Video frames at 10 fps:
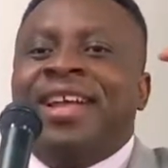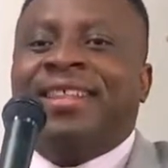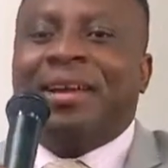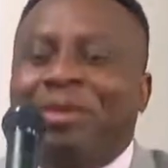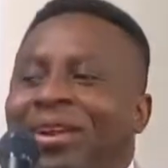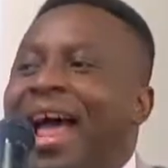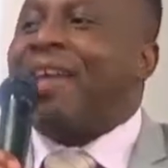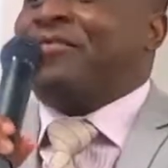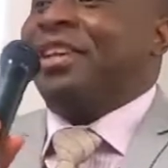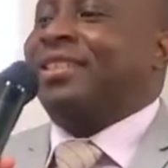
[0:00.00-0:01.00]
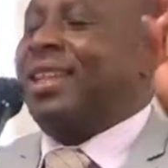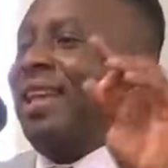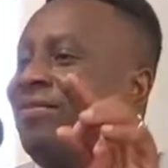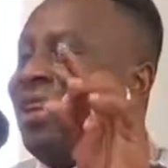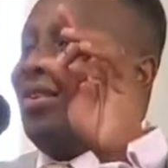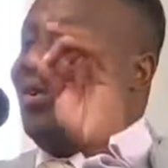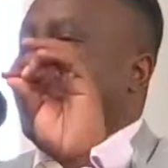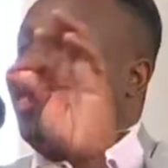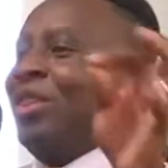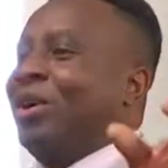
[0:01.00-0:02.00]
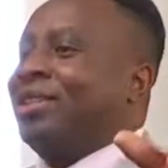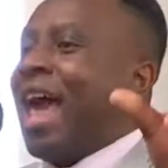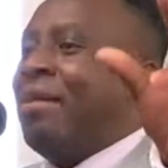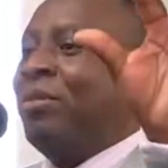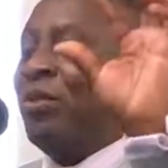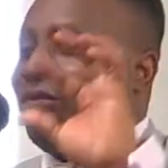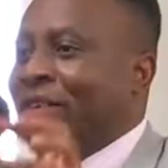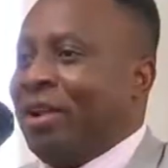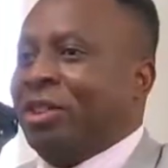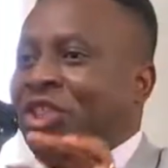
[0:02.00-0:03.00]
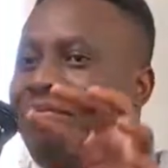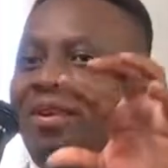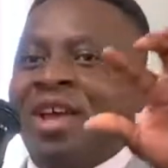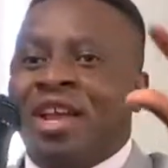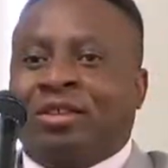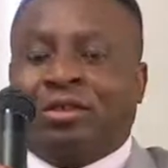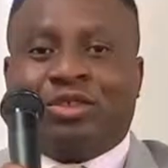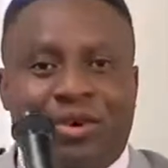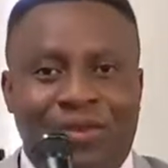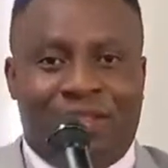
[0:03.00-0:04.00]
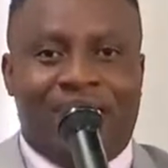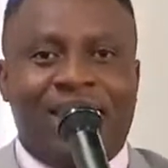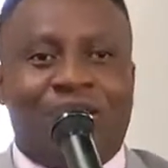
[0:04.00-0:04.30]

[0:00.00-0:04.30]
the more life is leaving you with no time to fellowship, to draw near